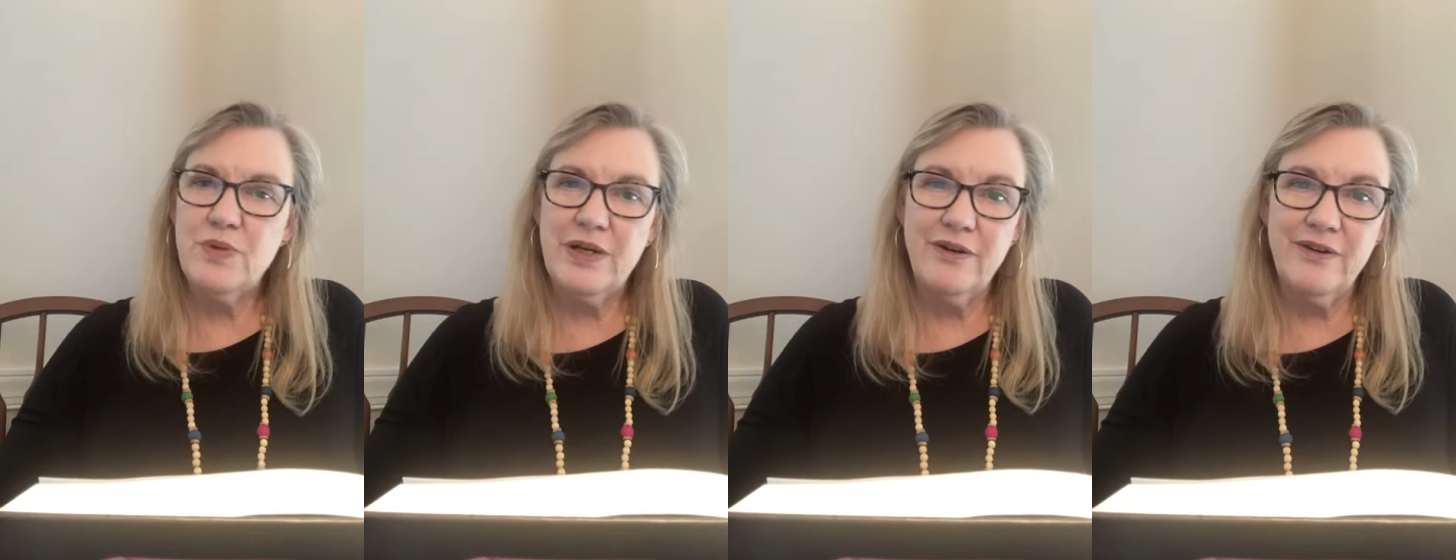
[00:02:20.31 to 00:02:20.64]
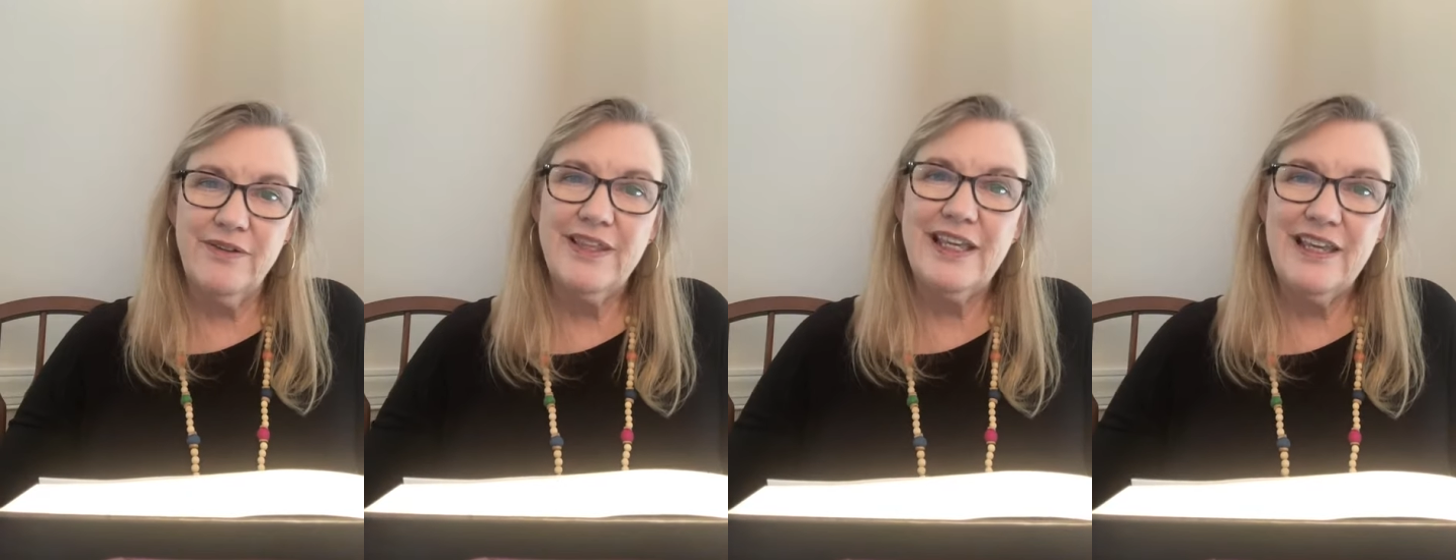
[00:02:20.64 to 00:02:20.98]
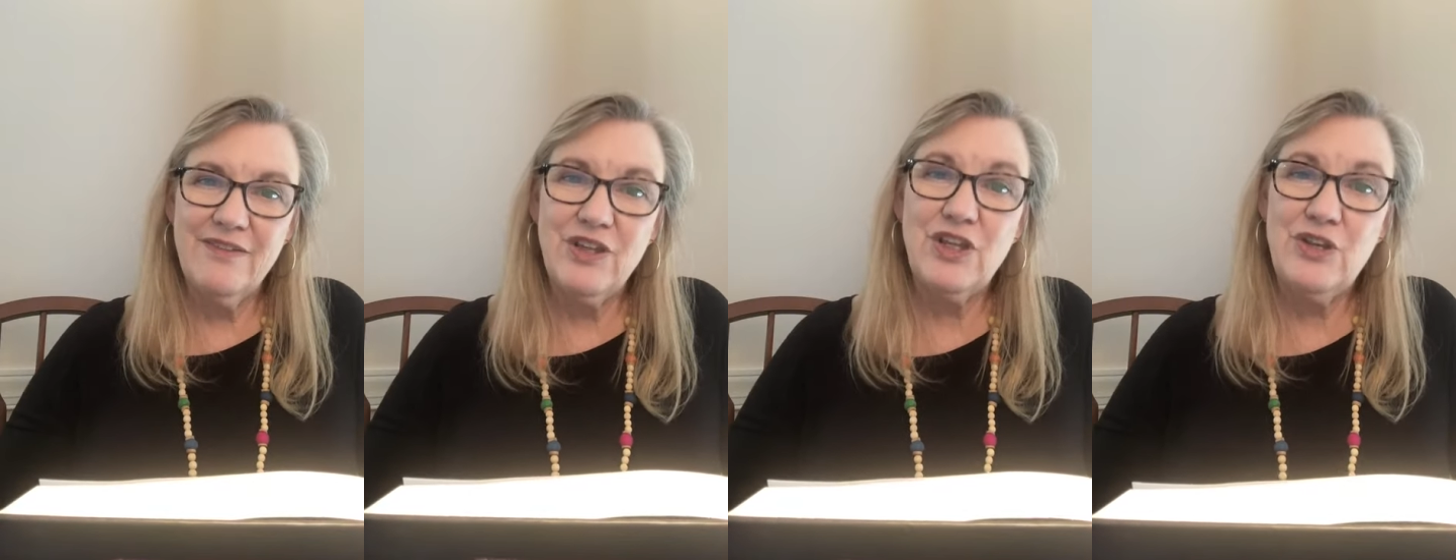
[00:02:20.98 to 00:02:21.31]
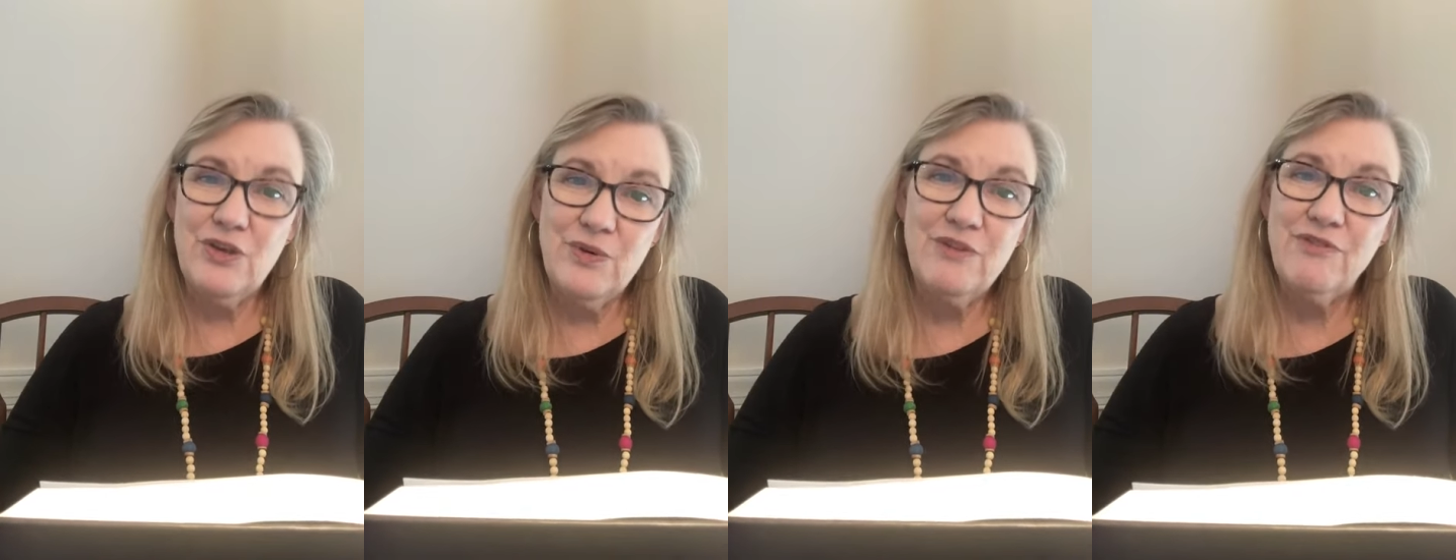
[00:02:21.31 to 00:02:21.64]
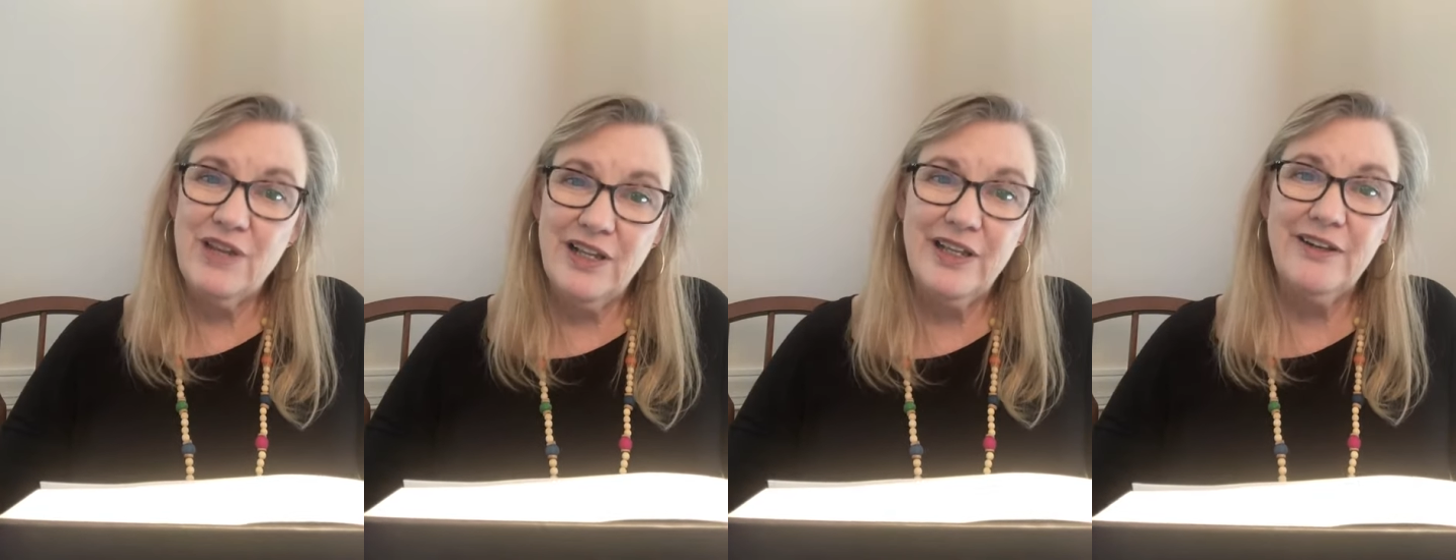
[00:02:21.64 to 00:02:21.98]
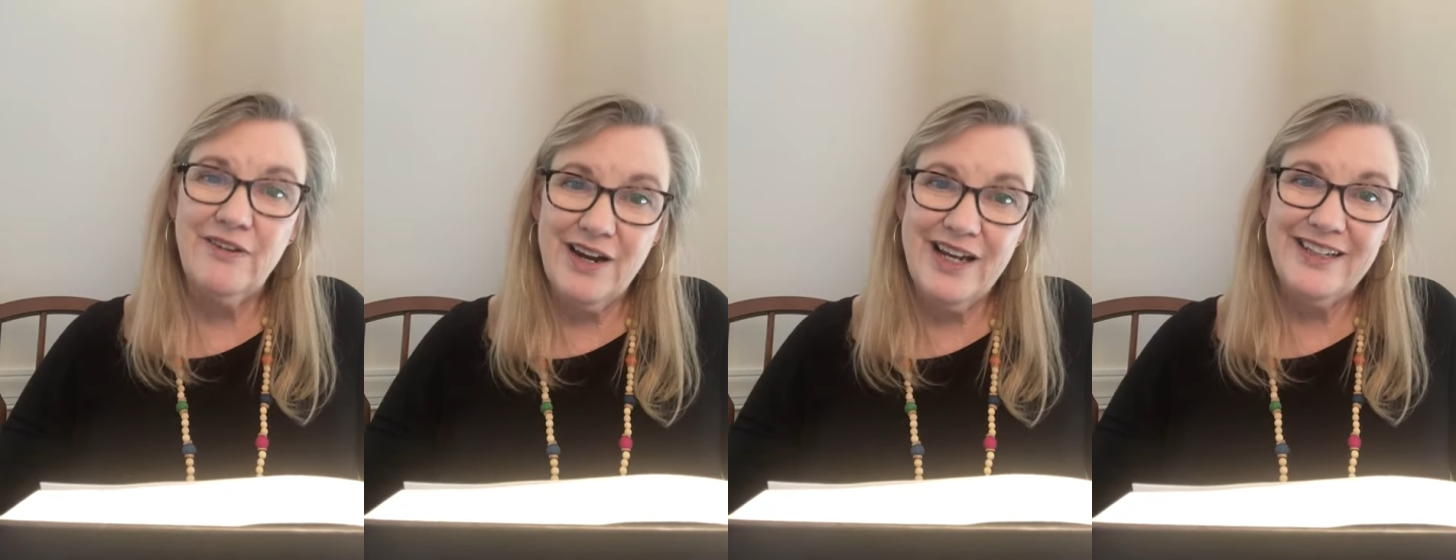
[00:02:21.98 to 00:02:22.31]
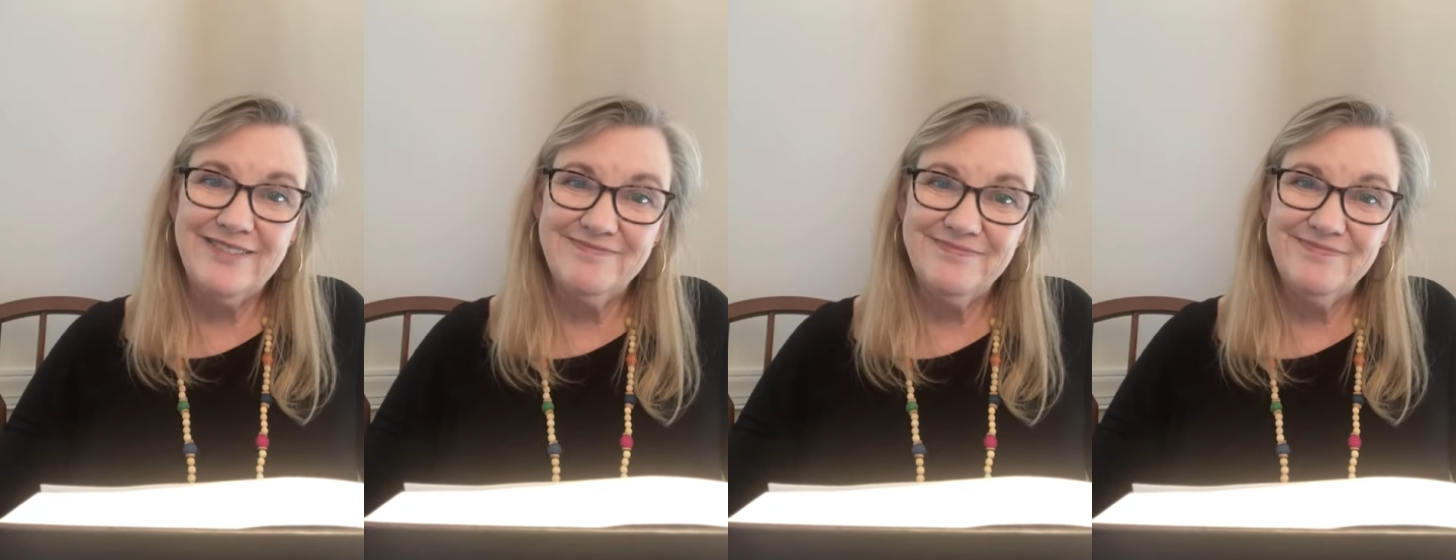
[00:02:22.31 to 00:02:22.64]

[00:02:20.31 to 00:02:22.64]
bigger than giving you a failing grade.